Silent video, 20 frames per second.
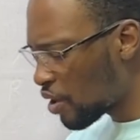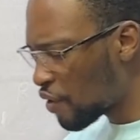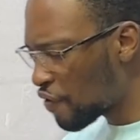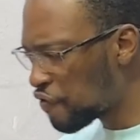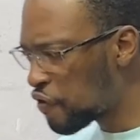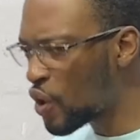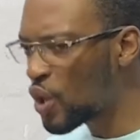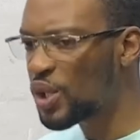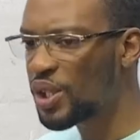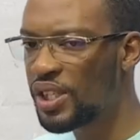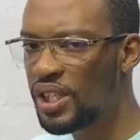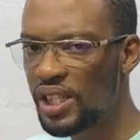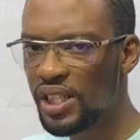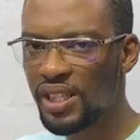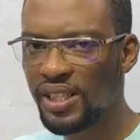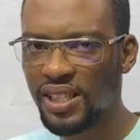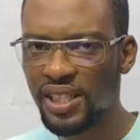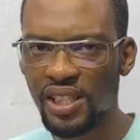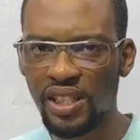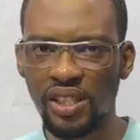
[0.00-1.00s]
For
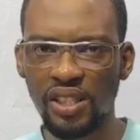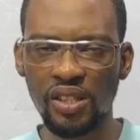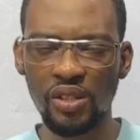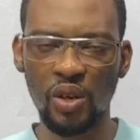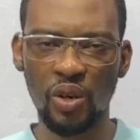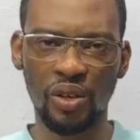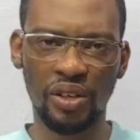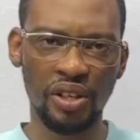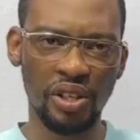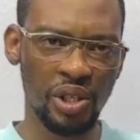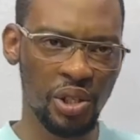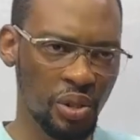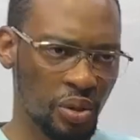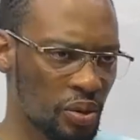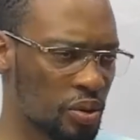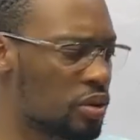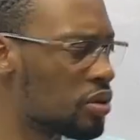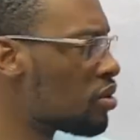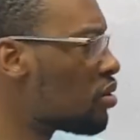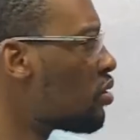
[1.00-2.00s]
series
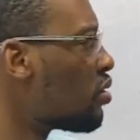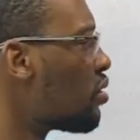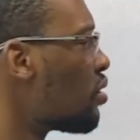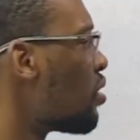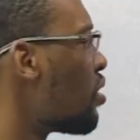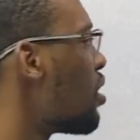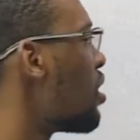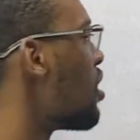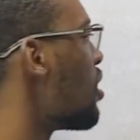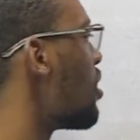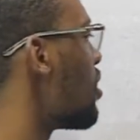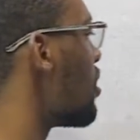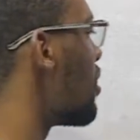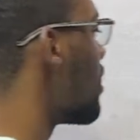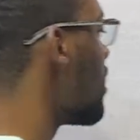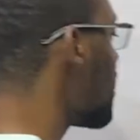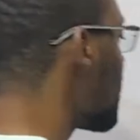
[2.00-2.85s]
connection, the